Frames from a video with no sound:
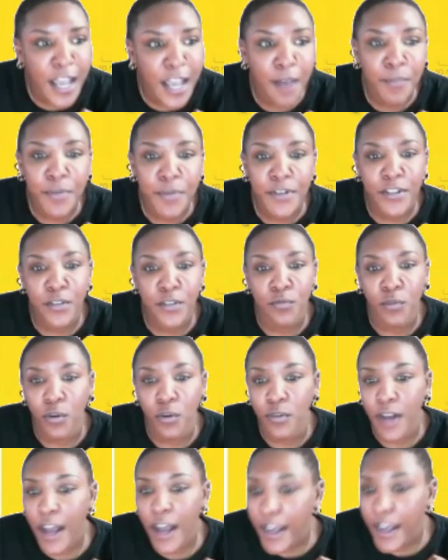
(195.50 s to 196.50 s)
it's happened
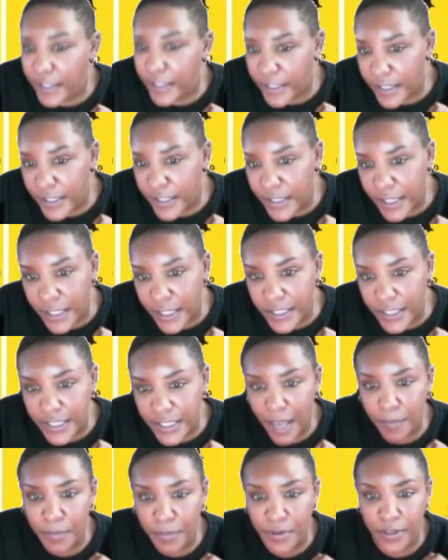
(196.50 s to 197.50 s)
in Rhode Island,
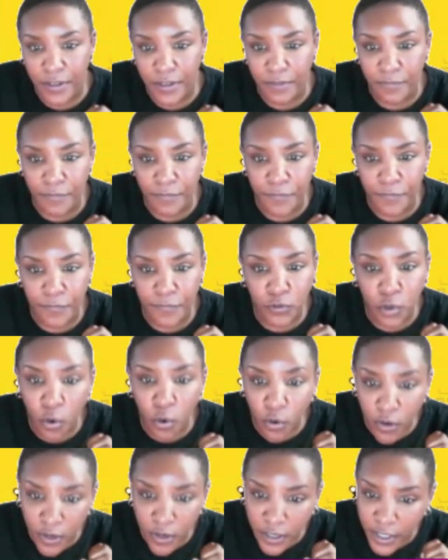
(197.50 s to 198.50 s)
it's happened in
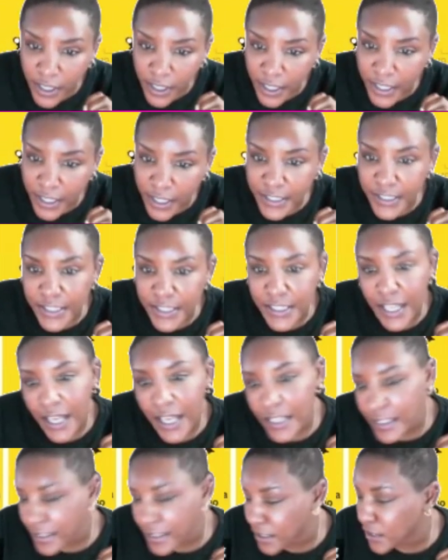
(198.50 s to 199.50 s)
Florida,
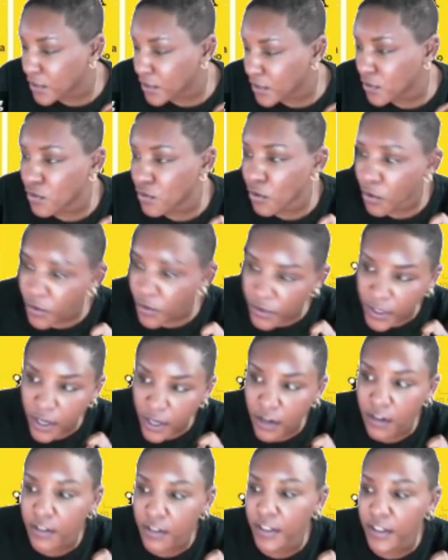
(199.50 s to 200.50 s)
Texas,
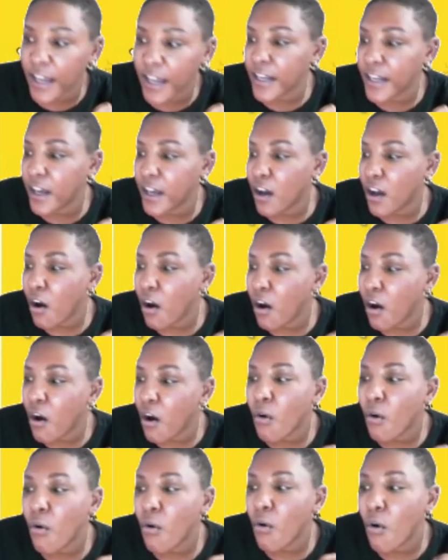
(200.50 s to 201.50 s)
North Carolina,
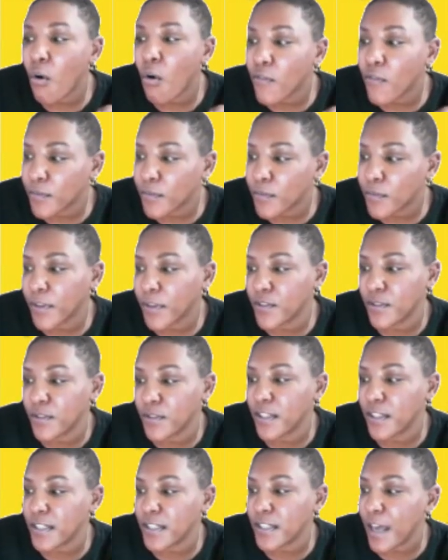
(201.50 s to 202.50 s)
all over the place
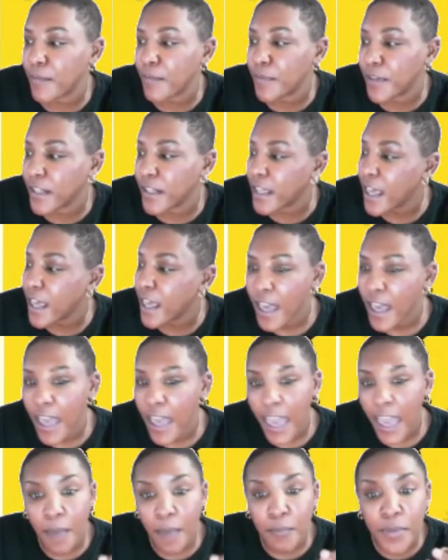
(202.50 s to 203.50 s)
you see this happening.
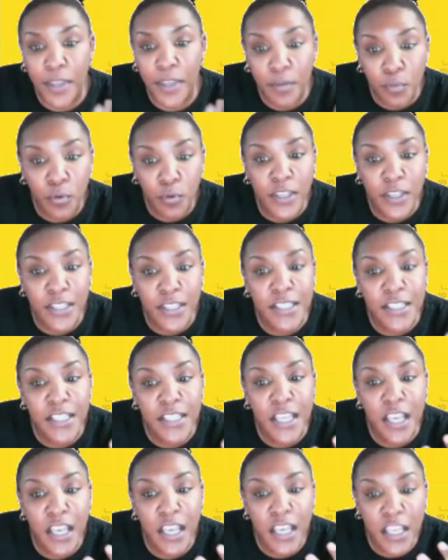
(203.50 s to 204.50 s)
And people
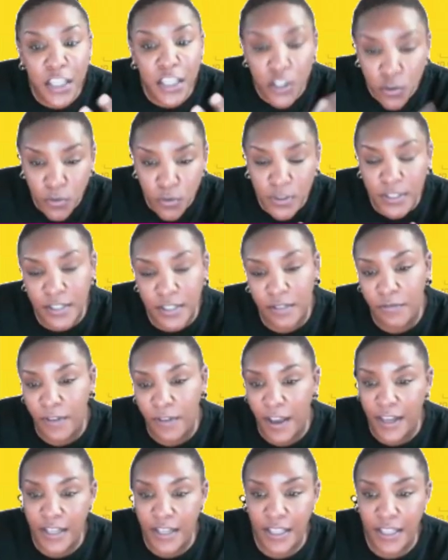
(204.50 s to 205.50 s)

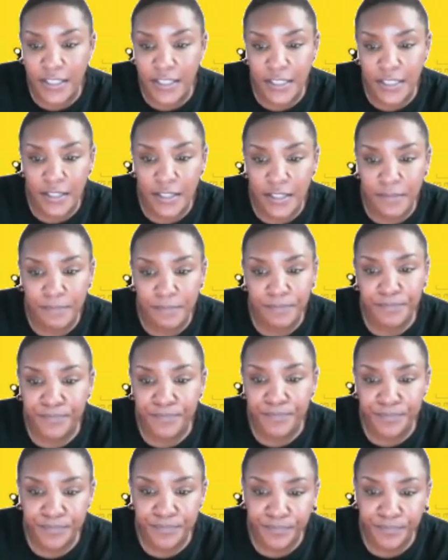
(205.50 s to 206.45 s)
continuously fight against it.